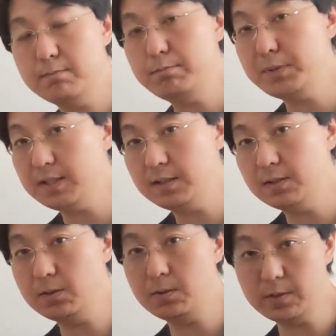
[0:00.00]
big
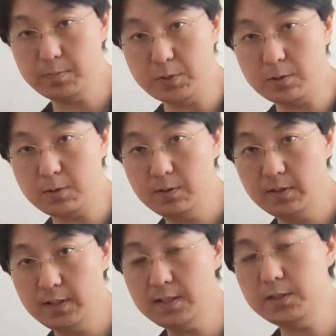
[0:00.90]
or small,
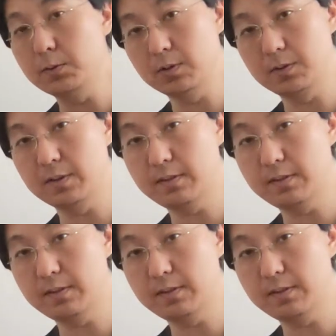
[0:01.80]
is no longer a